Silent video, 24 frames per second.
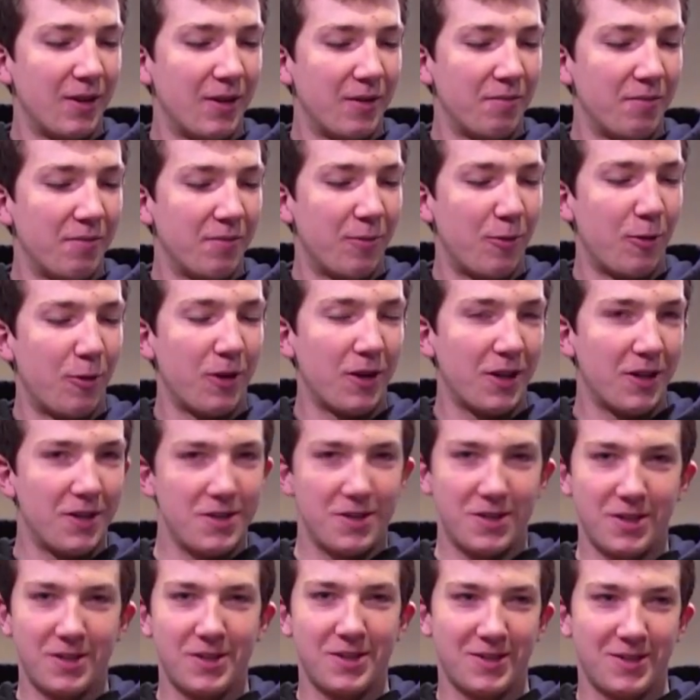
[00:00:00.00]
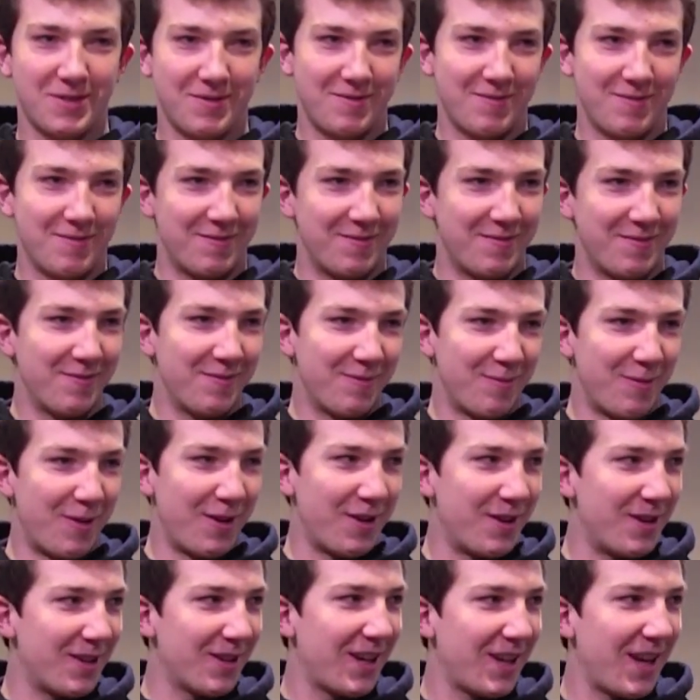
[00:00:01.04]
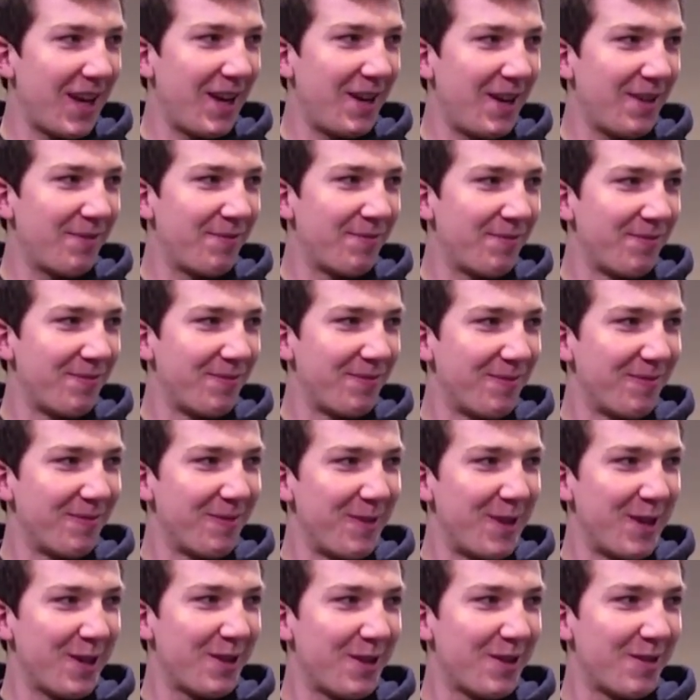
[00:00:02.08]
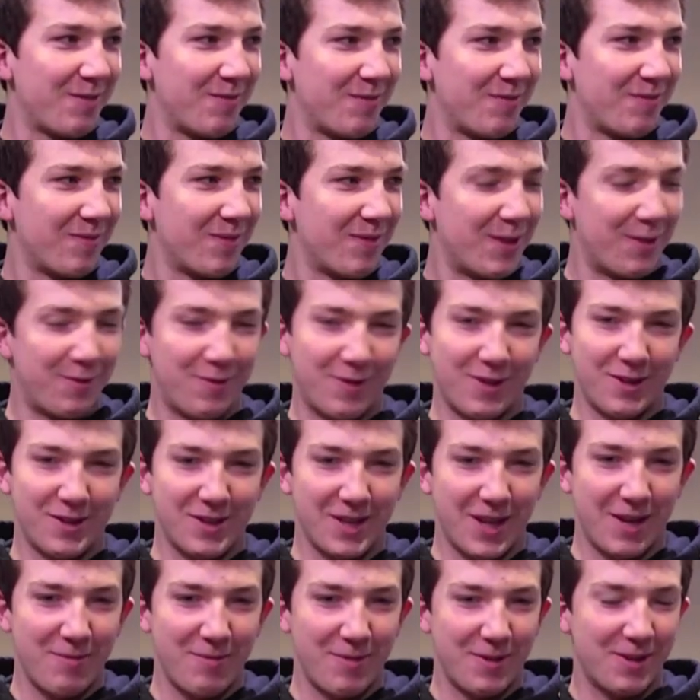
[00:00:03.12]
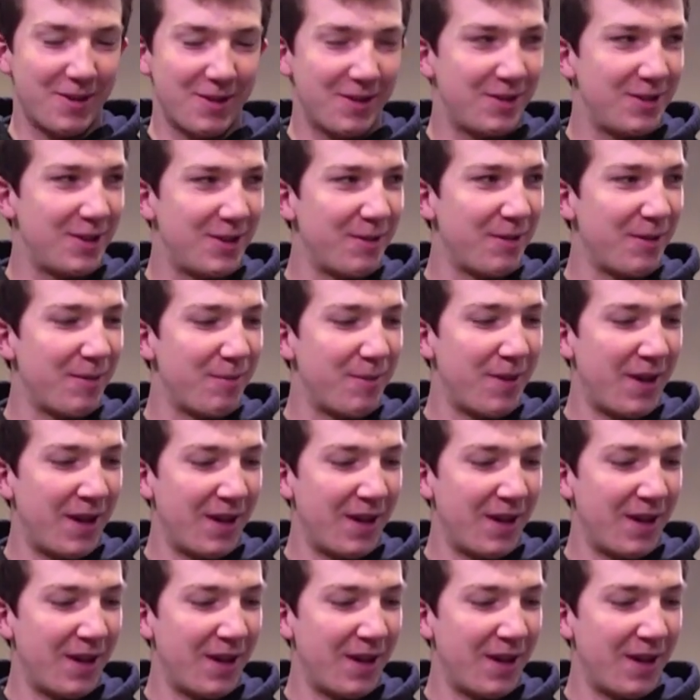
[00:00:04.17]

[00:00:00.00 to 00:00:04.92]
Warriors won their game with the first game with Jimmy Butler.